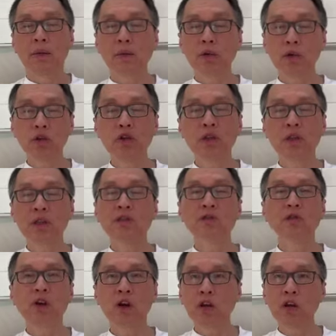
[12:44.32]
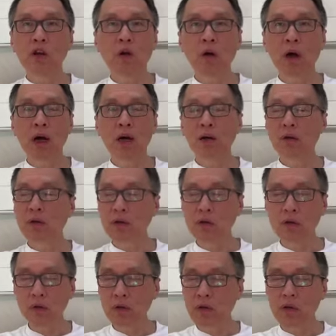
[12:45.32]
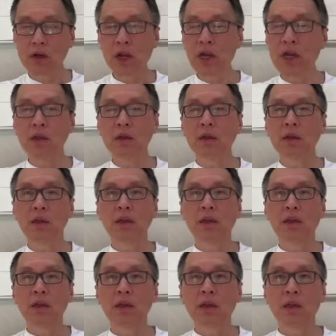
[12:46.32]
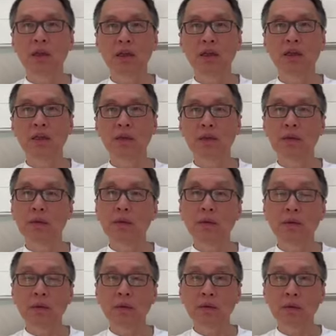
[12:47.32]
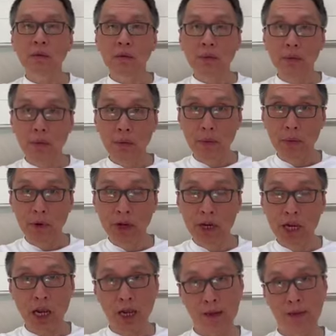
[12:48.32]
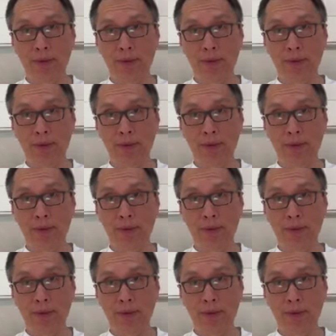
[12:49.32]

Bruce do not know how to train his breathing,